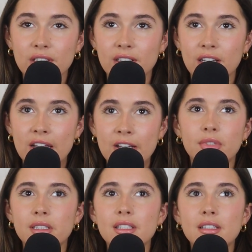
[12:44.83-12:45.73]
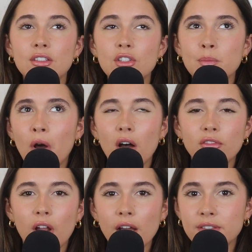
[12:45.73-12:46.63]
And but this is just part
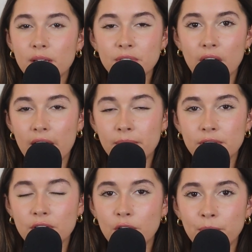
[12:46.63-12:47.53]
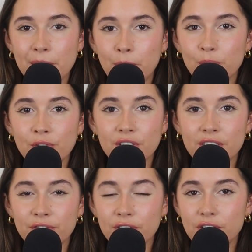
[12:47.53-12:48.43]
of life sometimes. You know, people move in
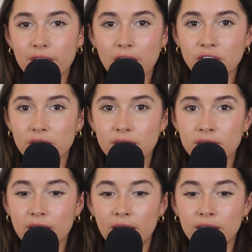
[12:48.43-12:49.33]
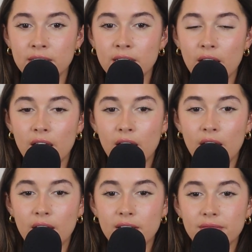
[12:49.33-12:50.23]
different directions and
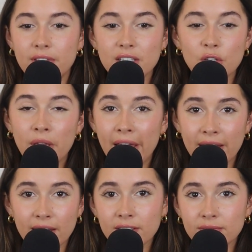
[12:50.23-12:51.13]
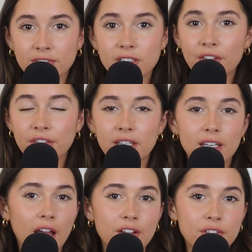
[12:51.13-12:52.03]
that's okay. Nothing in
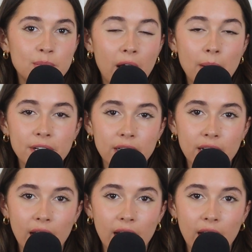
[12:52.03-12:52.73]
life is permanent.